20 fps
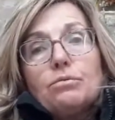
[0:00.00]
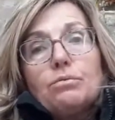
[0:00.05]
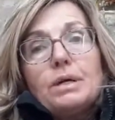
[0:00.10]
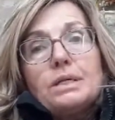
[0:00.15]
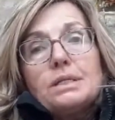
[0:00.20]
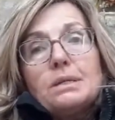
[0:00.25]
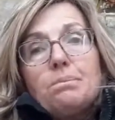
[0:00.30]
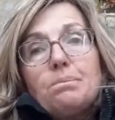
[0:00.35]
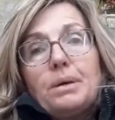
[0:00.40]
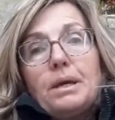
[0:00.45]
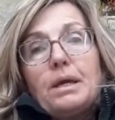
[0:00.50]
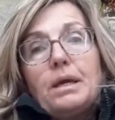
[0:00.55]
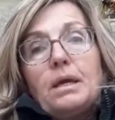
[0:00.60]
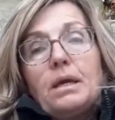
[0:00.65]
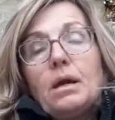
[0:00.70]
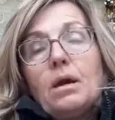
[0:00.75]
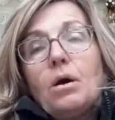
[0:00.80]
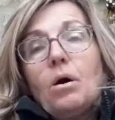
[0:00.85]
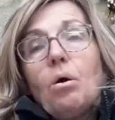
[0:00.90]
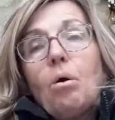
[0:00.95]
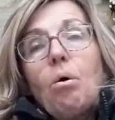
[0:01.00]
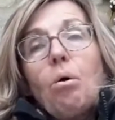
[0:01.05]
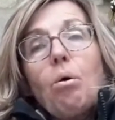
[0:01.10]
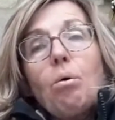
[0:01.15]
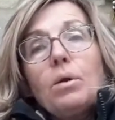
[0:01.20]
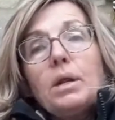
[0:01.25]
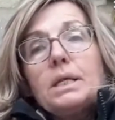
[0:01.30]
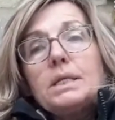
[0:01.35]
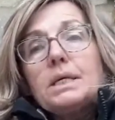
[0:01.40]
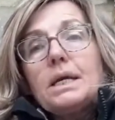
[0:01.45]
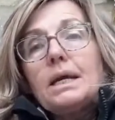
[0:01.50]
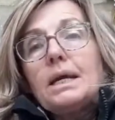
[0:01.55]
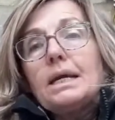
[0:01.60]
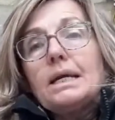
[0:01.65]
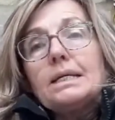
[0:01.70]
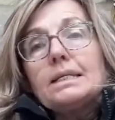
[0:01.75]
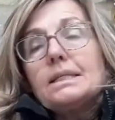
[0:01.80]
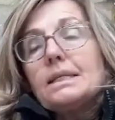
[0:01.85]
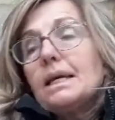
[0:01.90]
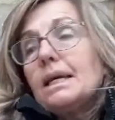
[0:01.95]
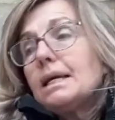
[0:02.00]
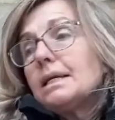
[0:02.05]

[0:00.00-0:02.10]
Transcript: recipe. All it is